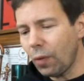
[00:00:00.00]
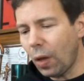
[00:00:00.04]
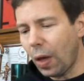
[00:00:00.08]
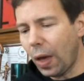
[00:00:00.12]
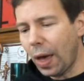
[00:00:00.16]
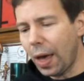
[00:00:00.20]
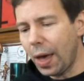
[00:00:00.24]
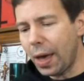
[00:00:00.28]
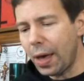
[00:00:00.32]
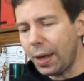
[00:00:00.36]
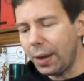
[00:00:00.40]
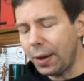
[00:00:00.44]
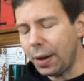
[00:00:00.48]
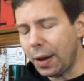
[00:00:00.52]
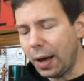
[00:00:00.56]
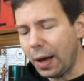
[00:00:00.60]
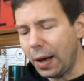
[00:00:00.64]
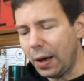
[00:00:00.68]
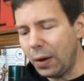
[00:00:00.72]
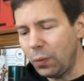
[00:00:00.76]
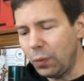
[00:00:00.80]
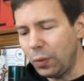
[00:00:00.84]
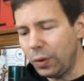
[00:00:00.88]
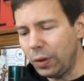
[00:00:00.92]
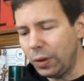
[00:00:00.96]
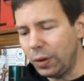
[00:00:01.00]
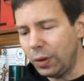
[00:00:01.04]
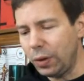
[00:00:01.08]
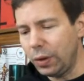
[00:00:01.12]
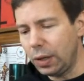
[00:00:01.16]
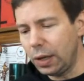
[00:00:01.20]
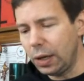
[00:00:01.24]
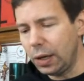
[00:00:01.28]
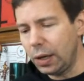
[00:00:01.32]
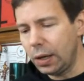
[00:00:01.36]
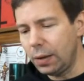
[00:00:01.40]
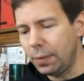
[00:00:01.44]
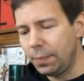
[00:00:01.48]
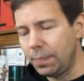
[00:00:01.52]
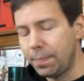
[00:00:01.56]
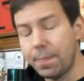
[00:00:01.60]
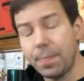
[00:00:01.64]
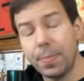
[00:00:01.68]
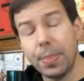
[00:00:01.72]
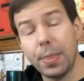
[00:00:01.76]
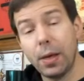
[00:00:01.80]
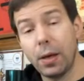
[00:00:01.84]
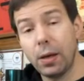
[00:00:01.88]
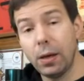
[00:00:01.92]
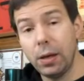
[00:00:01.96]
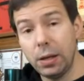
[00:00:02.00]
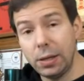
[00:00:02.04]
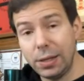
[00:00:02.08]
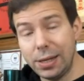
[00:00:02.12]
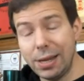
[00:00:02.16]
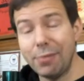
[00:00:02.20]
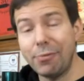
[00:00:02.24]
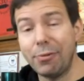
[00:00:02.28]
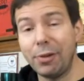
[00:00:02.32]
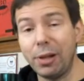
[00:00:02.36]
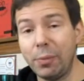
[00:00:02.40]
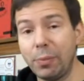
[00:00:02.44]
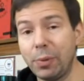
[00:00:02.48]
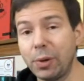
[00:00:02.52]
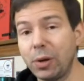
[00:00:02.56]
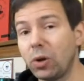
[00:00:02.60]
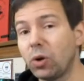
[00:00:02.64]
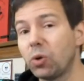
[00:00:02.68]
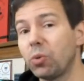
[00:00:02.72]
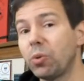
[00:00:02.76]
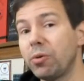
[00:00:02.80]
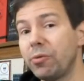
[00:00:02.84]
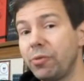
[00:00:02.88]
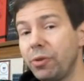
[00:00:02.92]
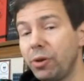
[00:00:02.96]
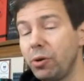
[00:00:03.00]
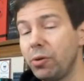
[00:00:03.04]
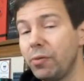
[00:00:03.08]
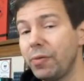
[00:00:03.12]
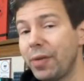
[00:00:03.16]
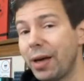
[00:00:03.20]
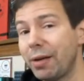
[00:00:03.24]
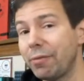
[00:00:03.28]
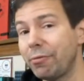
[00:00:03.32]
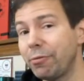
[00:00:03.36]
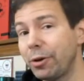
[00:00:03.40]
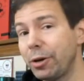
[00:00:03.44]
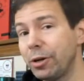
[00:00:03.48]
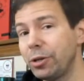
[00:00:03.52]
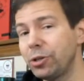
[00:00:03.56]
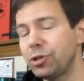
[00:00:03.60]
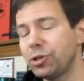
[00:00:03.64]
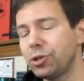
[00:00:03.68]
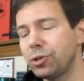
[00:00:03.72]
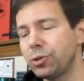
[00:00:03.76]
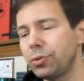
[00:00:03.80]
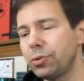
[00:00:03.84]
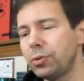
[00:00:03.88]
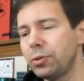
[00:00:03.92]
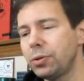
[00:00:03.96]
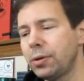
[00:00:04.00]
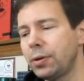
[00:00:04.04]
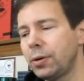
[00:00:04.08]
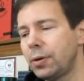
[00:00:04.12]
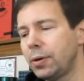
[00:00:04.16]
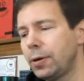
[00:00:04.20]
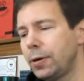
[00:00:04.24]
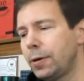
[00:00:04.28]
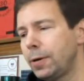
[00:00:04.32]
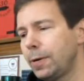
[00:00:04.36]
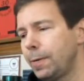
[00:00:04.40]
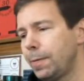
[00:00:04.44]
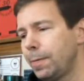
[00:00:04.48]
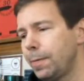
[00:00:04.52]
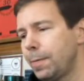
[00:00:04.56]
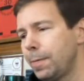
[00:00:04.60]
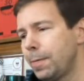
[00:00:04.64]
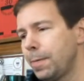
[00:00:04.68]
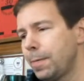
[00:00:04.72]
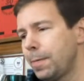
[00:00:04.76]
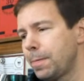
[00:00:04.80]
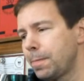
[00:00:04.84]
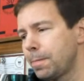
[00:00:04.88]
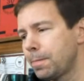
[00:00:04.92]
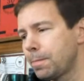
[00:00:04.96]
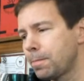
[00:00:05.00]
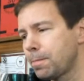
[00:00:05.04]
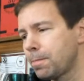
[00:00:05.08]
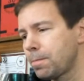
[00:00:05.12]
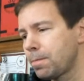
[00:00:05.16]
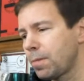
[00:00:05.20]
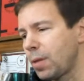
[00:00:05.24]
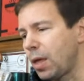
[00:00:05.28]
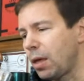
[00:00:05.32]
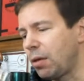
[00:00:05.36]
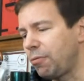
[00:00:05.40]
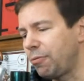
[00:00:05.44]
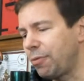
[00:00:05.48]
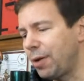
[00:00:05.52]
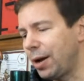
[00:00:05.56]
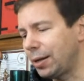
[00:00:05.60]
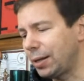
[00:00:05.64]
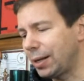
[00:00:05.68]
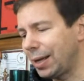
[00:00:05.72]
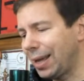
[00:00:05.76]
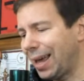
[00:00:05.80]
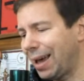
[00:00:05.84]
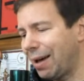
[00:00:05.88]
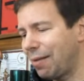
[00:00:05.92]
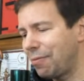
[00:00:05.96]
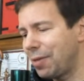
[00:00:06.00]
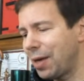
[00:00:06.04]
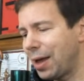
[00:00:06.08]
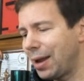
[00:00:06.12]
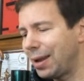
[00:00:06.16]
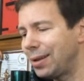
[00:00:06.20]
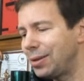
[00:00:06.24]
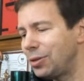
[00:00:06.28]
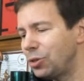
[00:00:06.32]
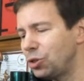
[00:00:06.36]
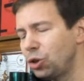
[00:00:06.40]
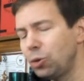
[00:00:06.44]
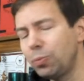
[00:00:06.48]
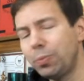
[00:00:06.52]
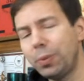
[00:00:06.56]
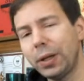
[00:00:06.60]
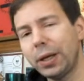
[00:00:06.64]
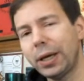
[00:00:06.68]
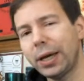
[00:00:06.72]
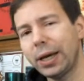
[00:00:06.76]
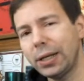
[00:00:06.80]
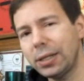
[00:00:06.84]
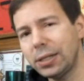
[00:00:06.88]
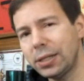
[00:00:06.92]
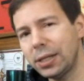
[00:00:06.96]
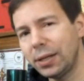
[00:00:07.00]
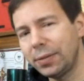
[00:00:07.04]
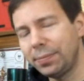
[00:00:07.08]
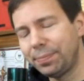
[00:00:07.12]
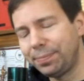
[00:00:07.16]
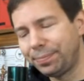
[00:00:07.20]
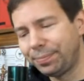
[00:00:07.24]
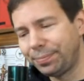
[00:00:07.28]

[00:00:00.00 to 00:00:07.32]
And I will definitely put out a review of that very soon. In fact, I have that in duplicate.